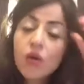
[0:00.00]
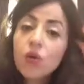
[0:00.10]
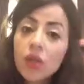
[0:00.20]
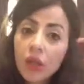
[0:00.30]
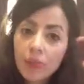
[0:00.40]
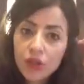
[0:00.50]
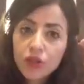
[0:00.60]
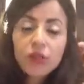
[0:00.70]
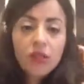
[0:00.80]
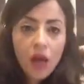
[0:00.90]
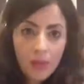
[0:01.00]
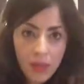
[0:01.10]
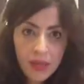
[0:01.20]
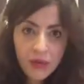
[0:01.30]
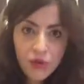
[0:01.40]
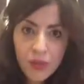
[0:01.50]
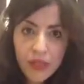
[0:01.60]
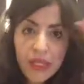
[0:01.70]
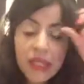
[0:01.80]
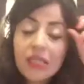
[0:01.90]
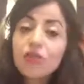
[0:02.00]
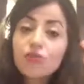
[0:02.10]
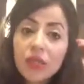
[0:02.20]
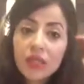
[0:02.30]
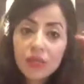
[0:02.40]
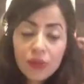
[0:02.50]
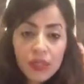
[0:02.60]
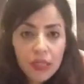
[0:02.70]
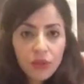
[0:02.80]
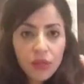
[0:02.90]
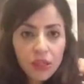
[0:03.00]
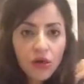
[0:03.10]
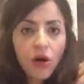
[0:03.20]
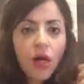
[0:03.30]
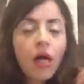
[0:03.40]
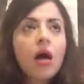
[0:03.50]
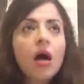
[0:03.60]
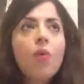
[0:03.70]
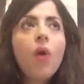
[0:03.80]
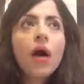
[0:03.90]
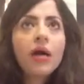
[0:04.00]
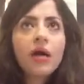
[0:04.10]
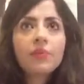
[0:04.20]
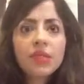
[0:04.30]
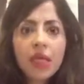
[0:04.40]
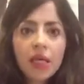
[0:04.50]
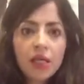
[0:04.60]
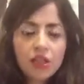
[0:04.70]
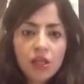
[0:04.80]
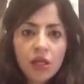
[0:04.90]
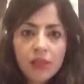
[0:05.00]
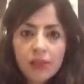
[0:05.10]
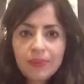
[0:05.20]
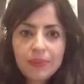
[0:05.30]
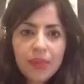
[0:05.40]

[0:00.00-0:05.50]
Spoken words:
Rule number 2 is time management, and it's really, really critical. Why I am saying it's not